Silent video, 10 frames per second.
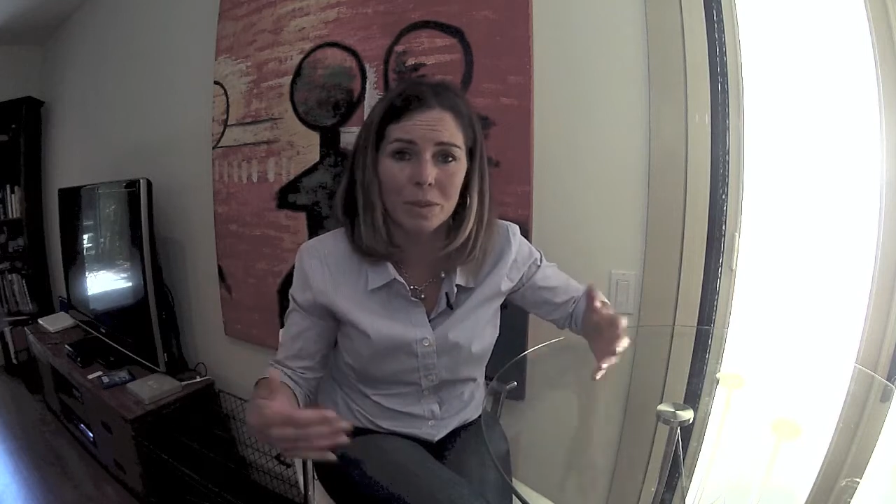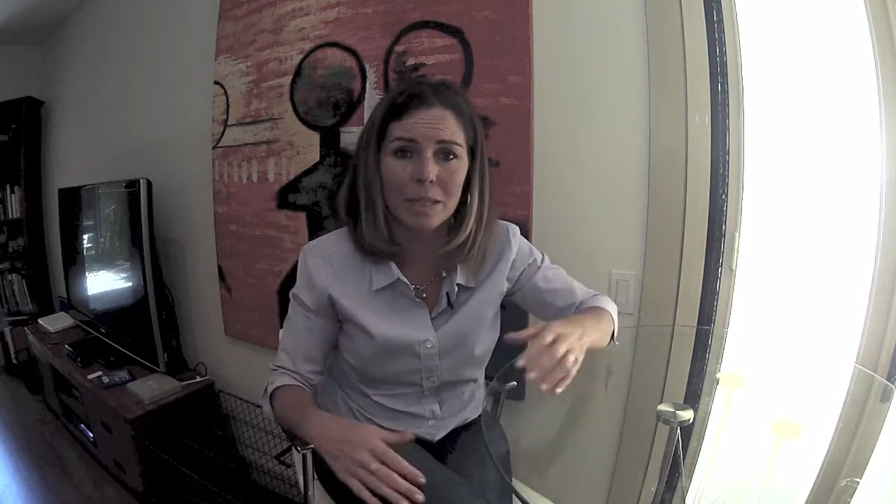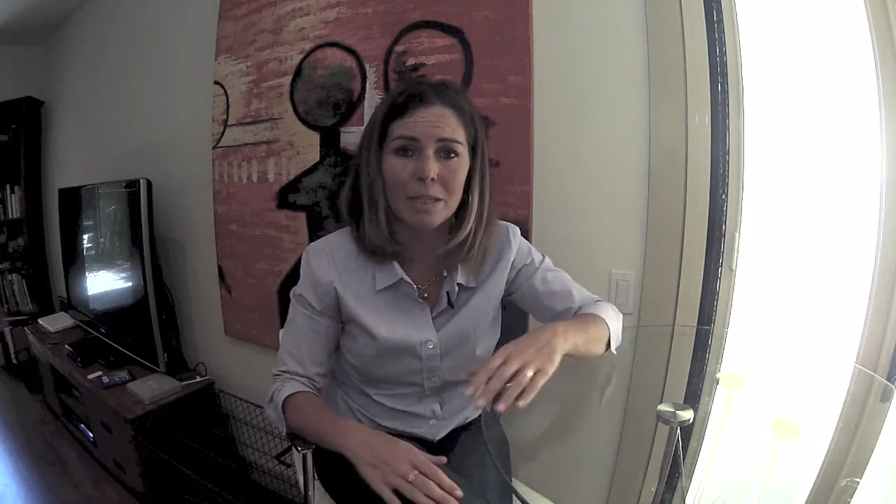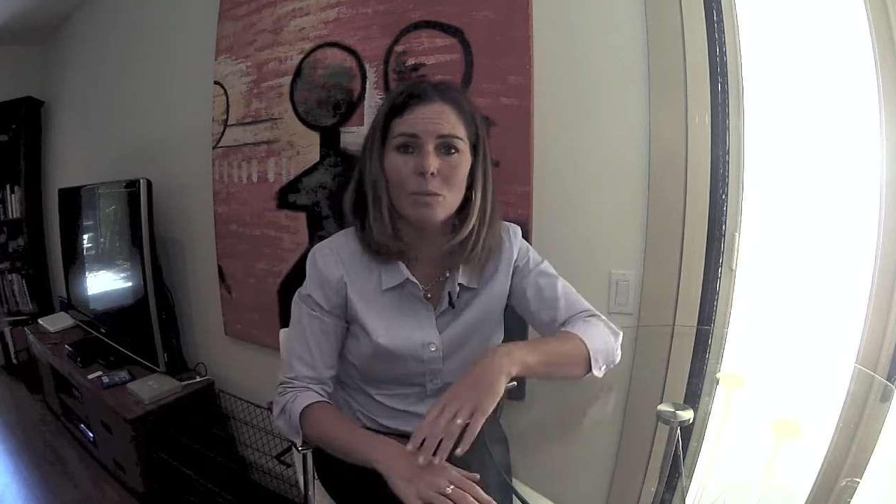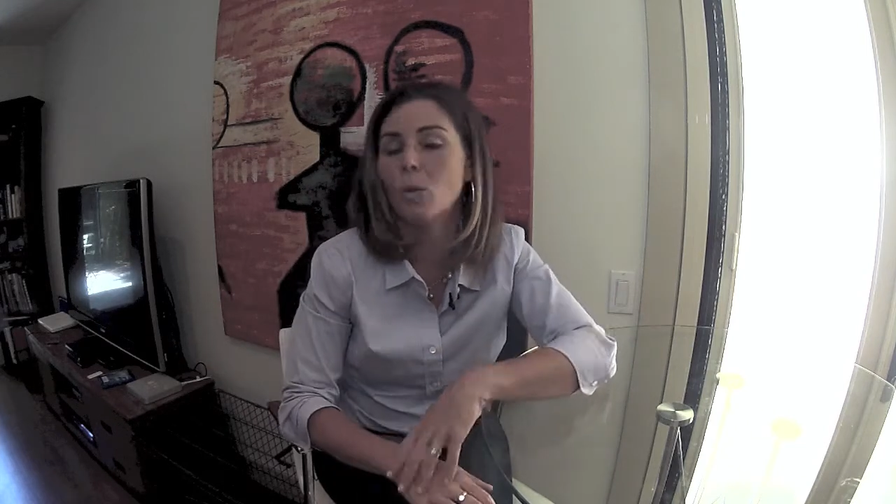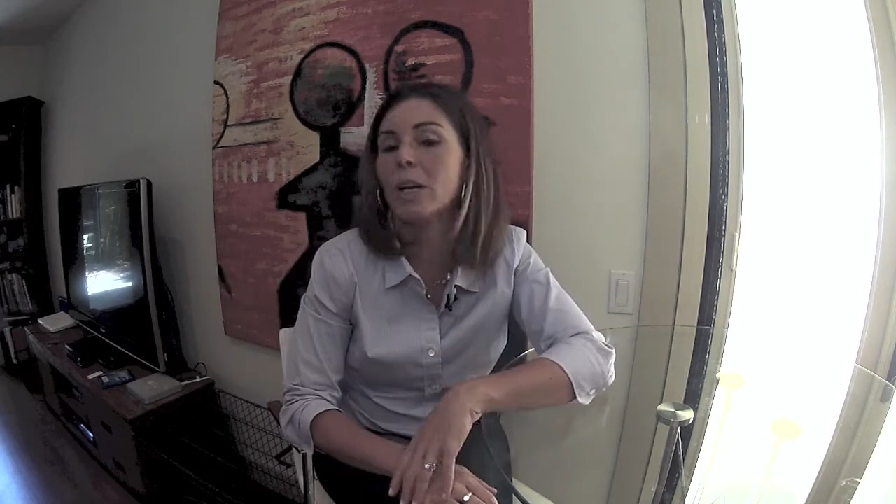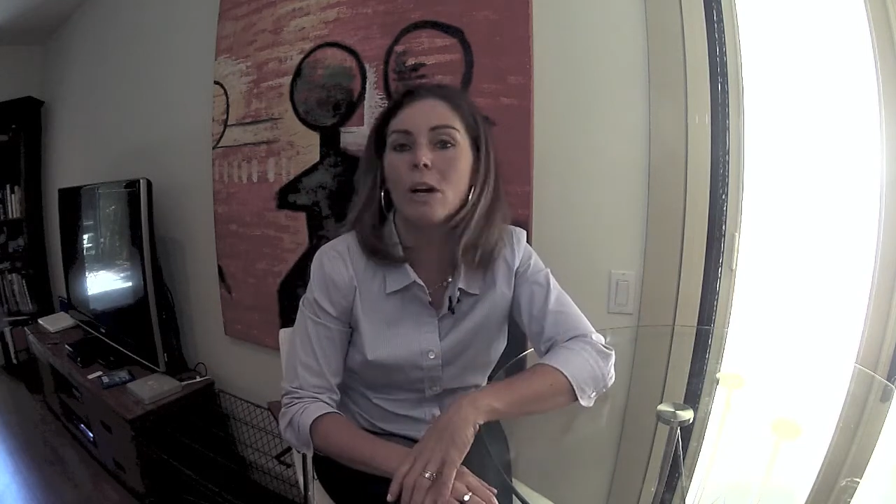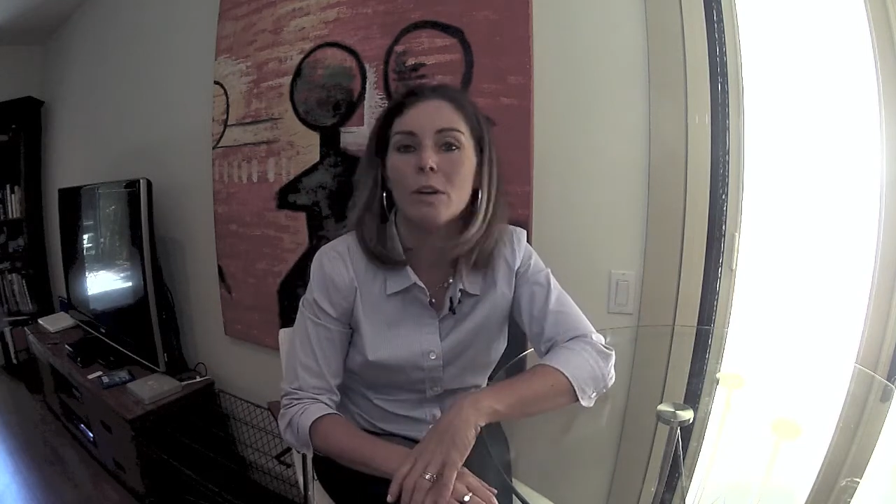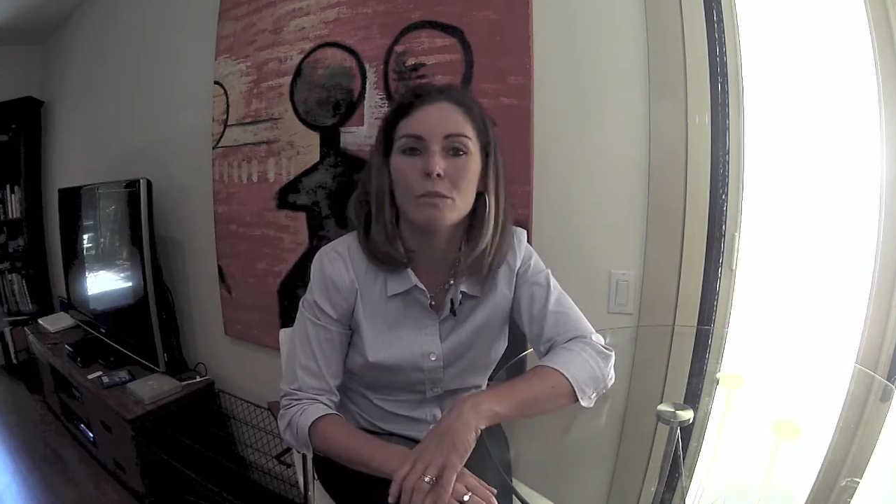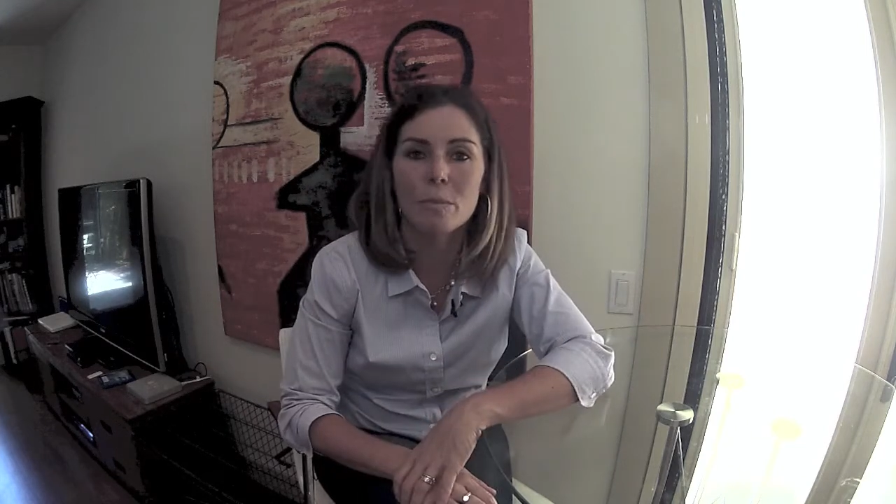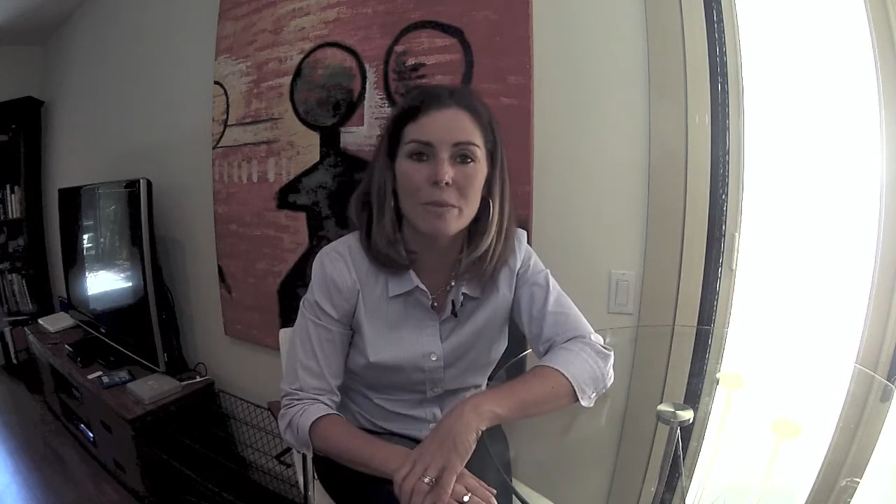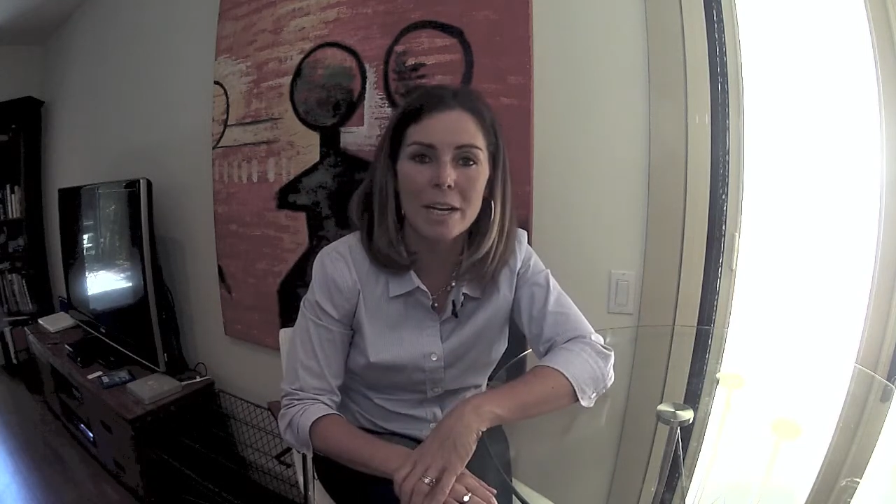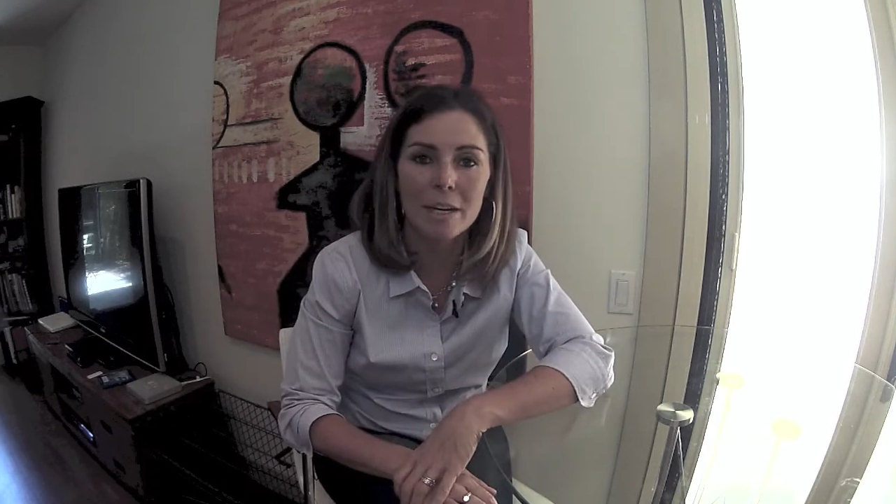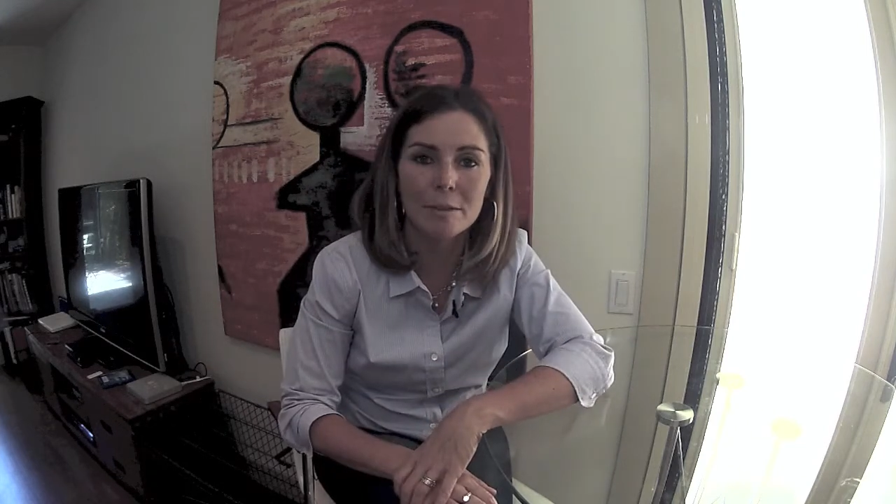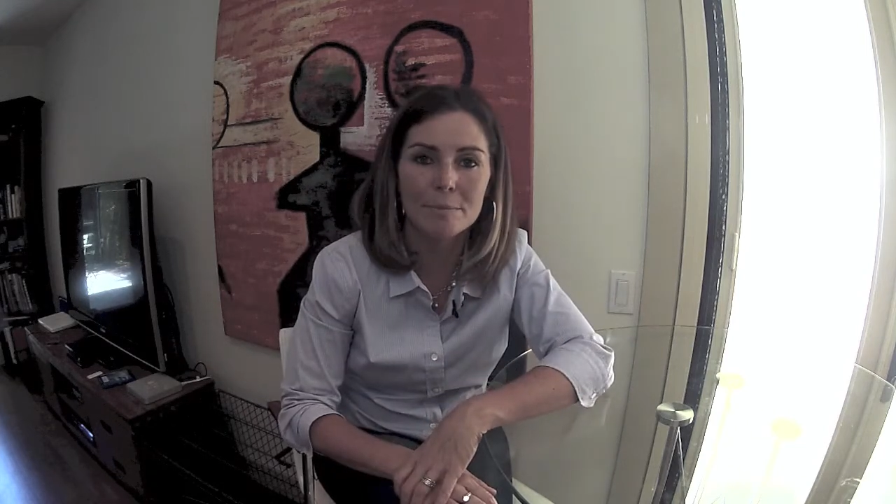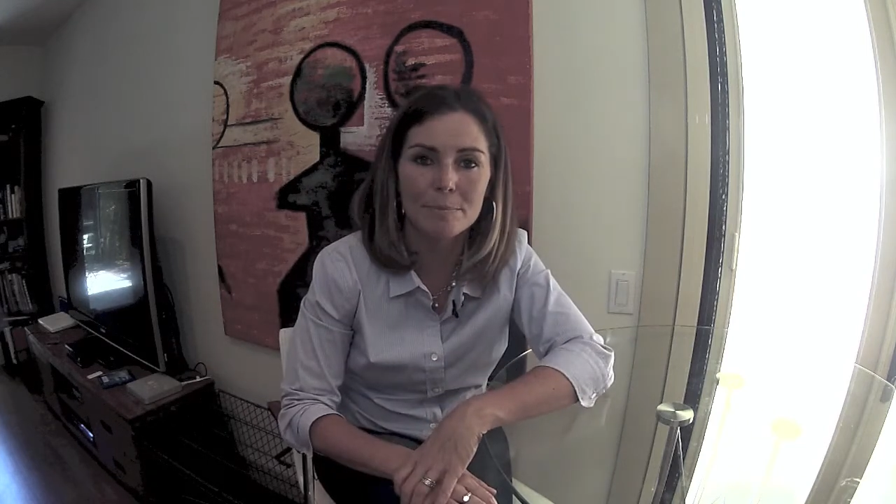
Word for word: and it went on from there.